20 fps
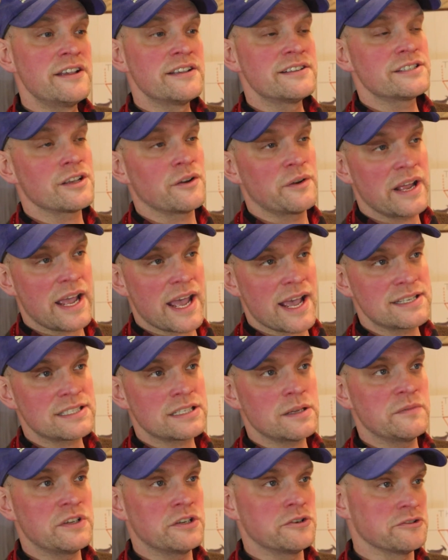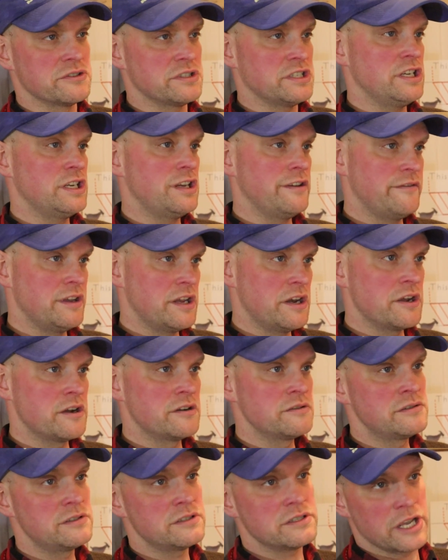So they asked him, did you see the
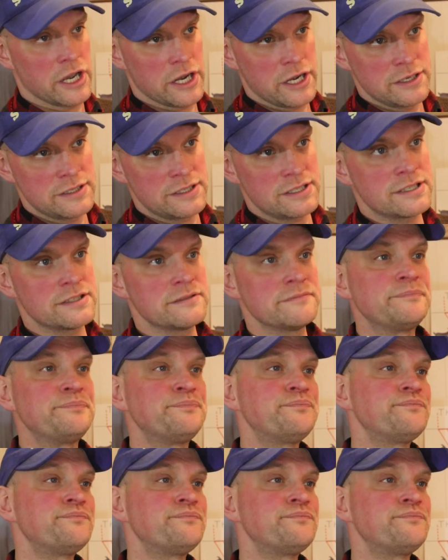videos? Yes.